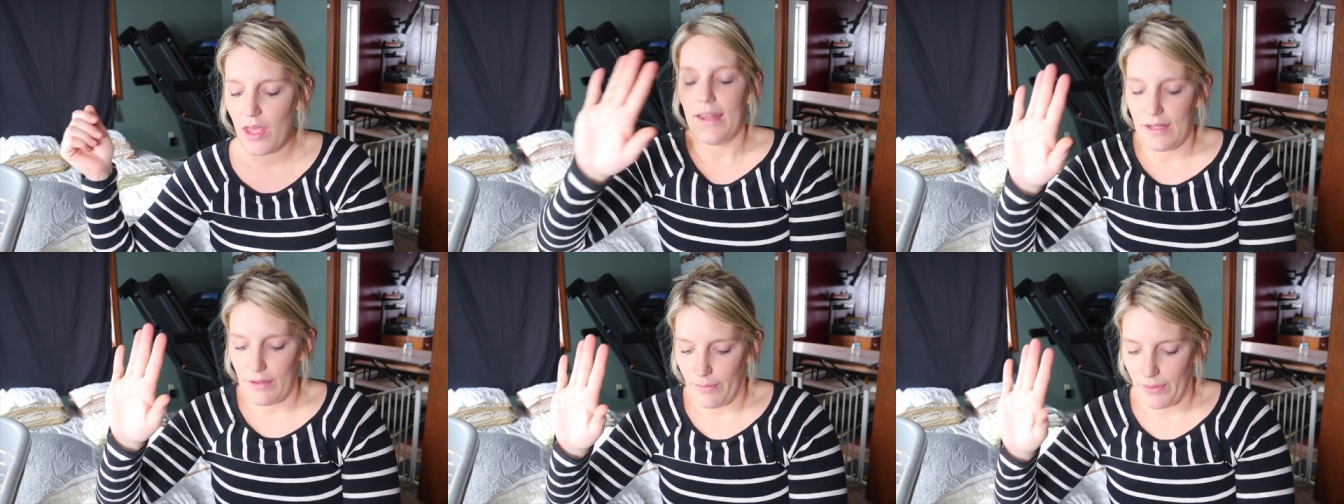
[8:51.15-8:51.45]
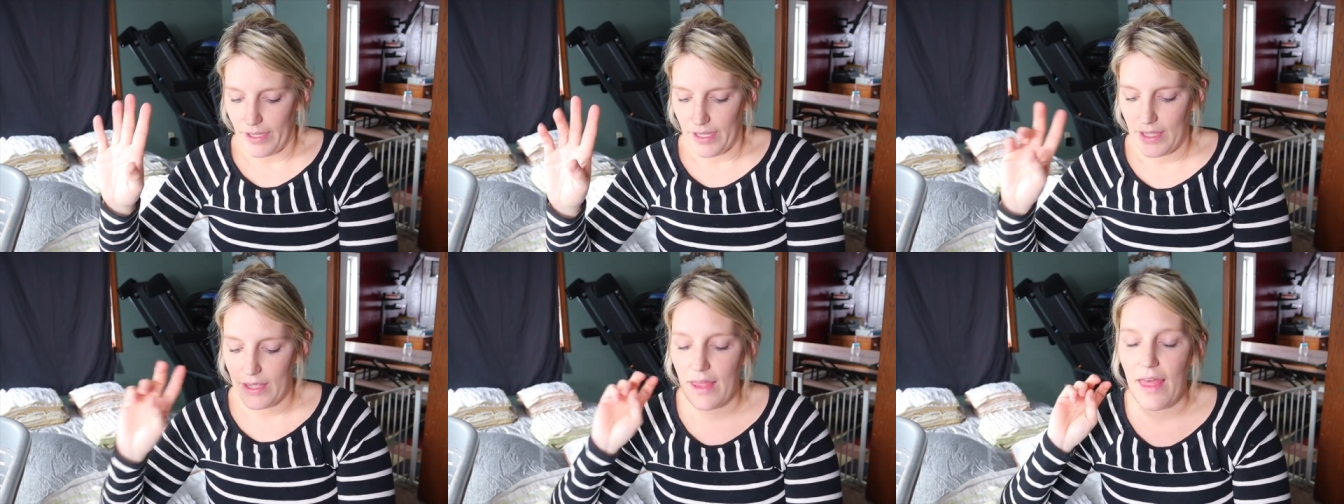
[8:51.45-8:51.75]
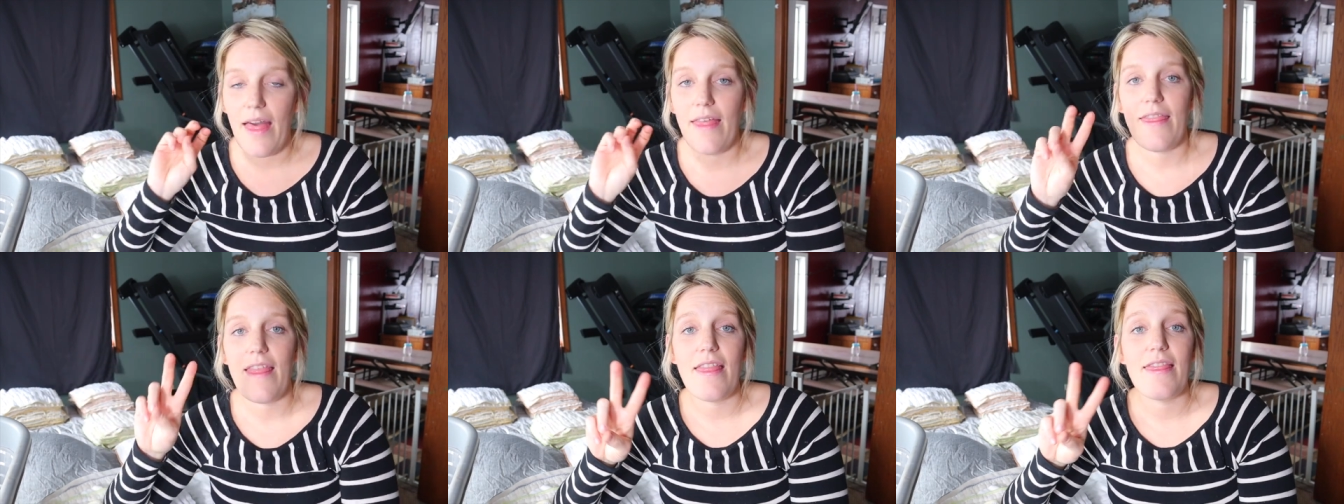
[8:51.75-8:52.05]
Anyway,
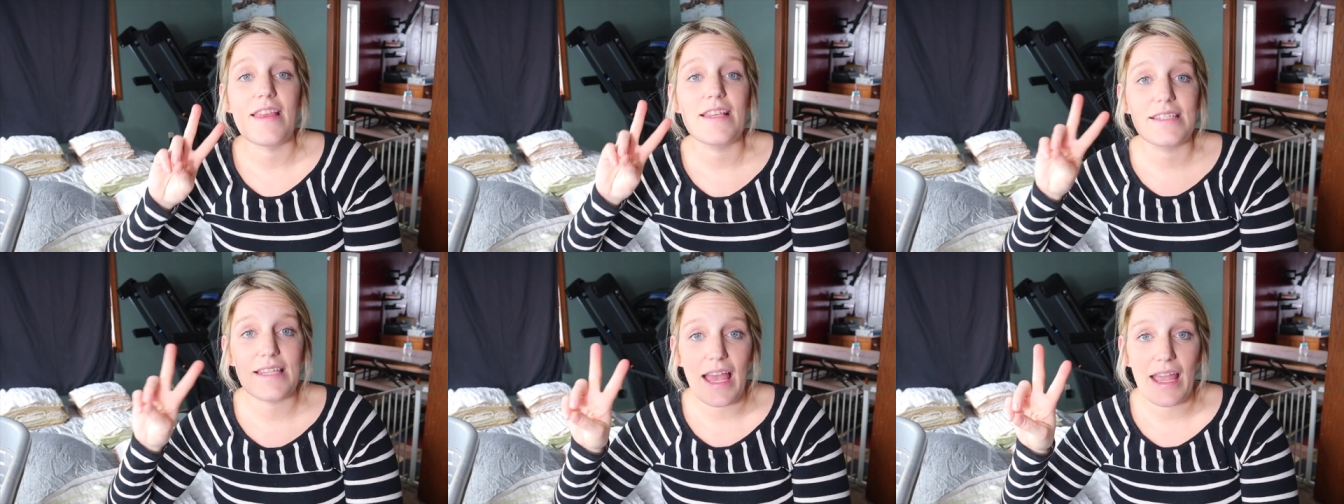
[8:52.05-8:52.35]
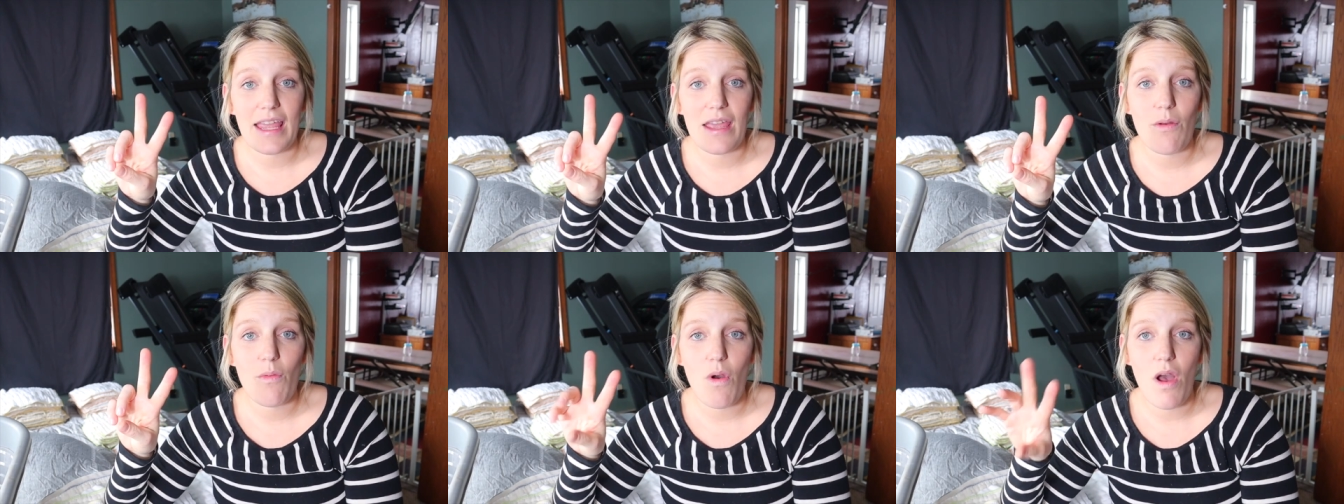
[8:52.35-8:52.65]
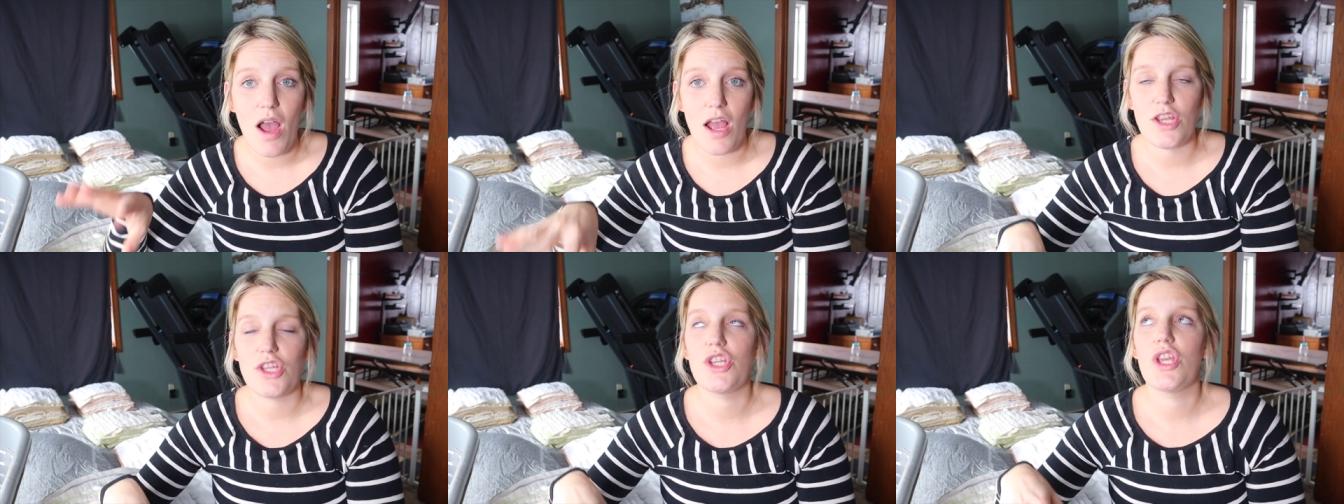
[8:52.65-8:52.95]
and then the second
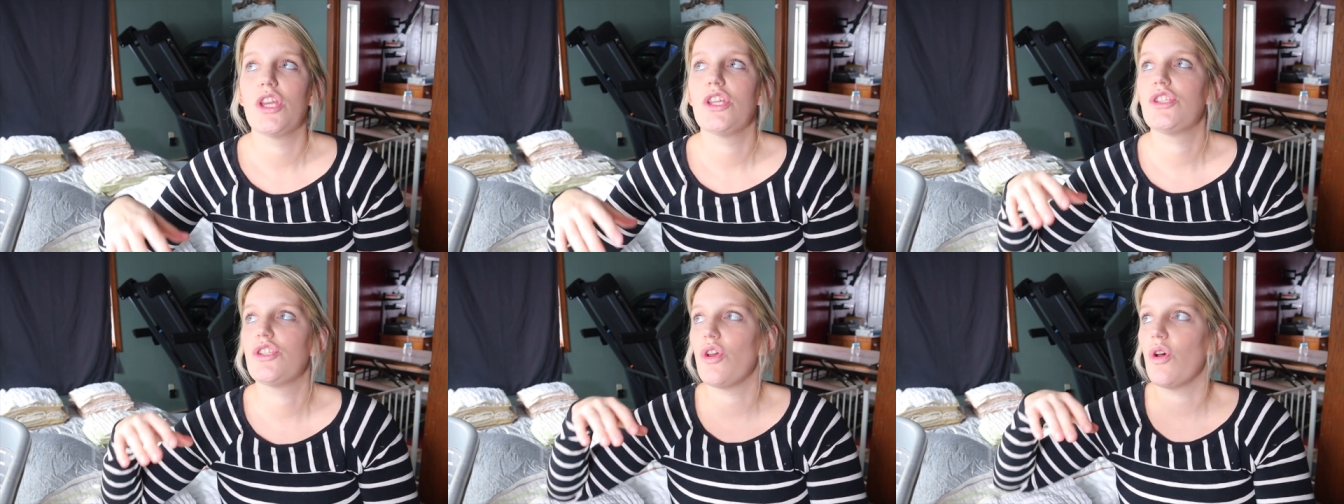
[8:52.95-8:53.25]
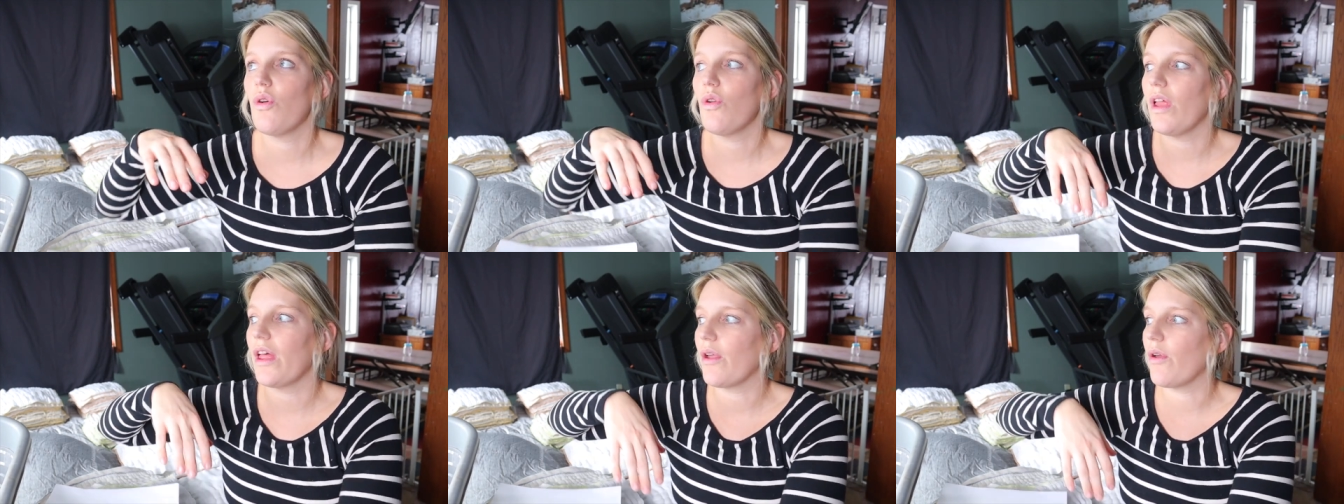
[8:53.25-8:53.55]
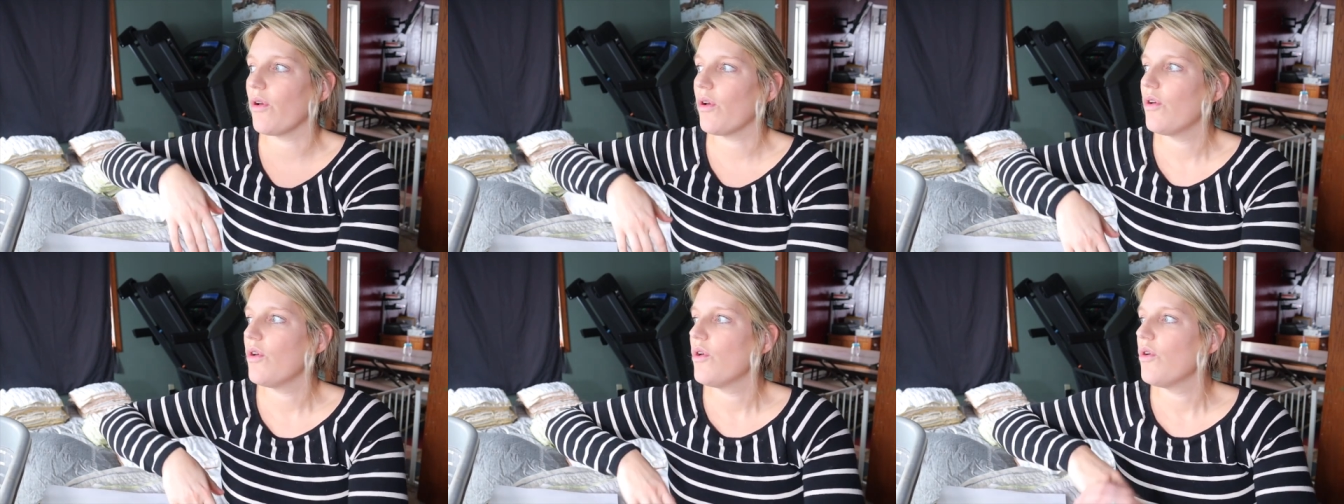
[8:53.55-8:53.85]
wash, so
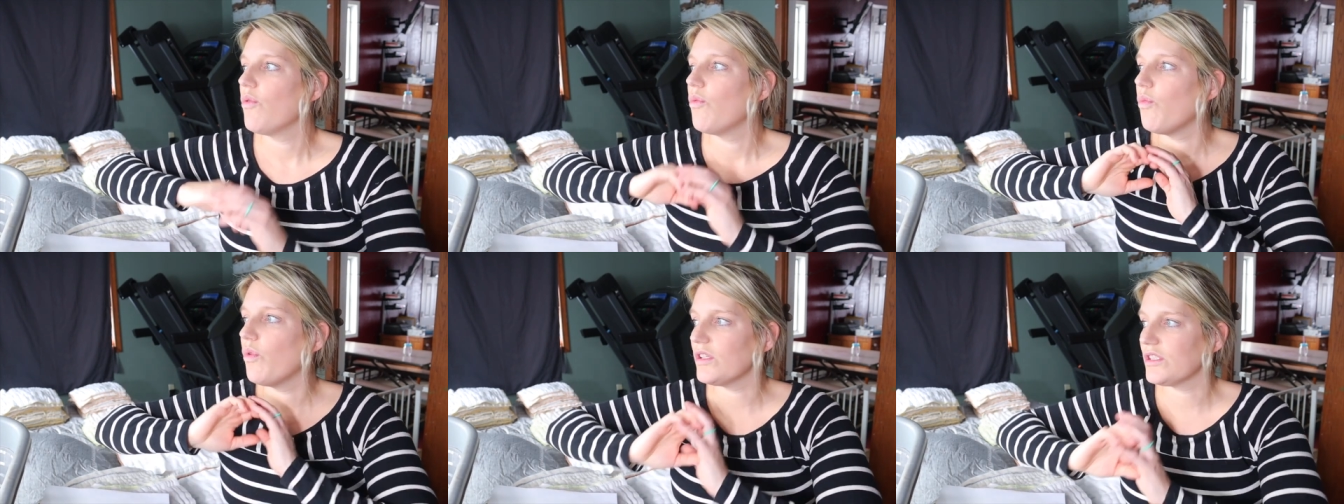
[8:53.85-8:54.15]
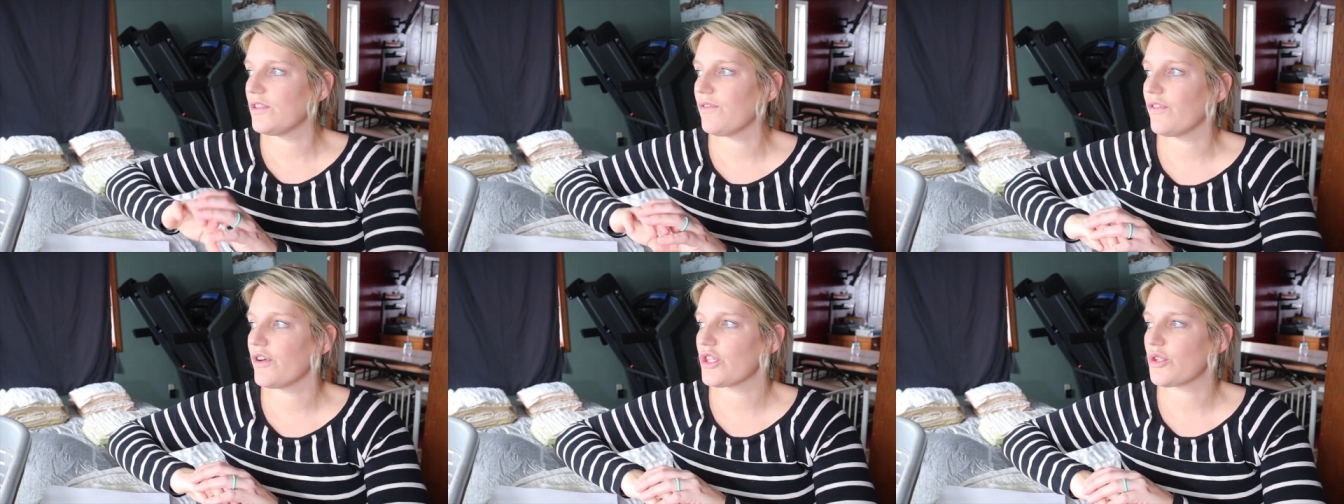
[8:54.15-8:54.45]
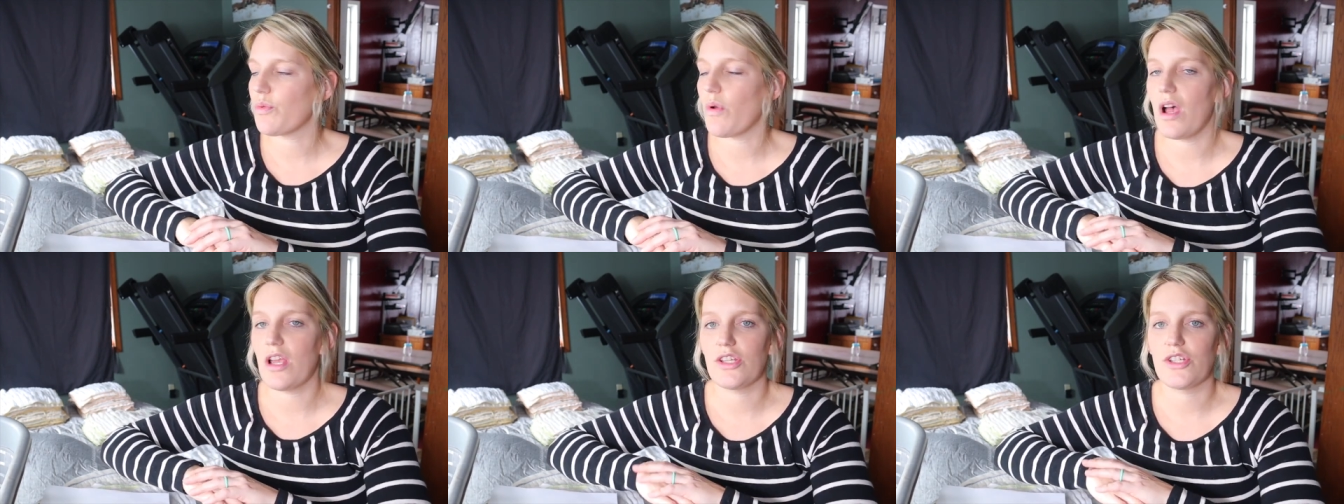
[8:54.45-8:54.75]
like once the
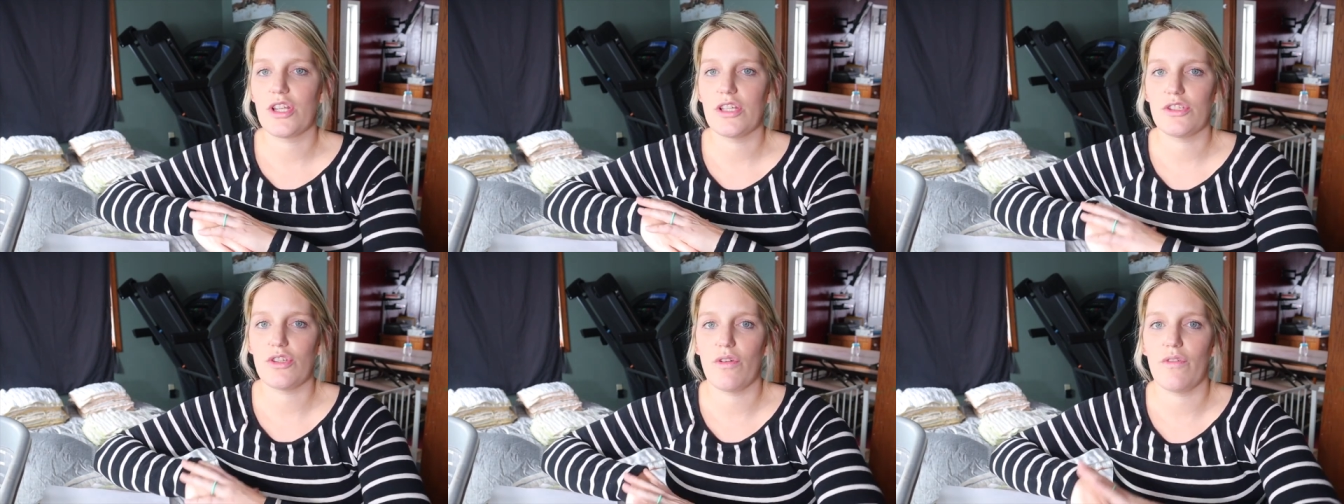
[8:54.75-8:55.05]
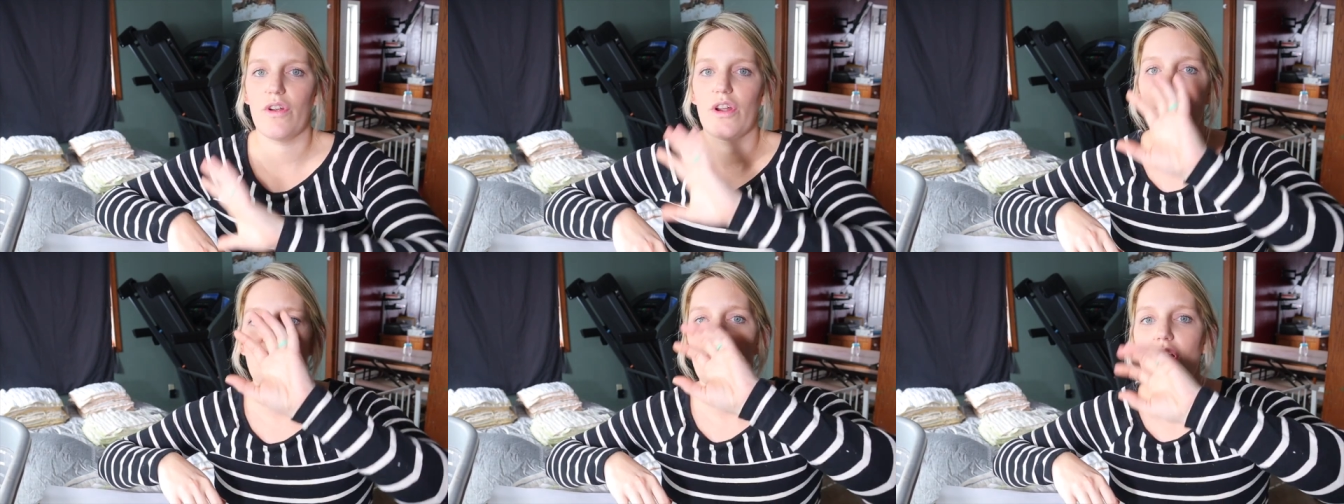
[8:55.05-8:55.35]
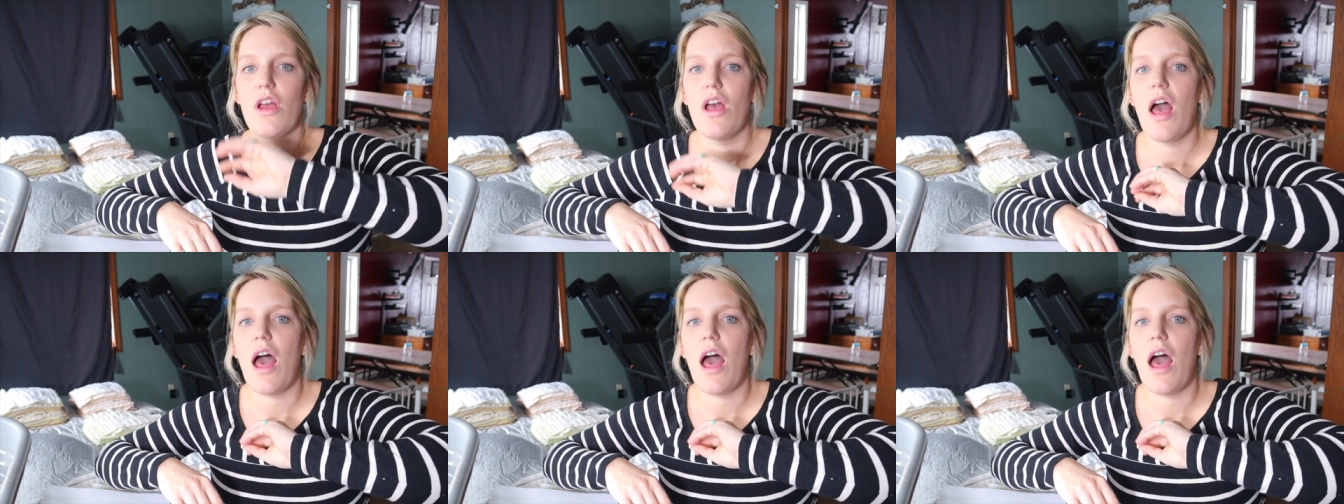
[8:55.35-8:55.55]
first wash gets over,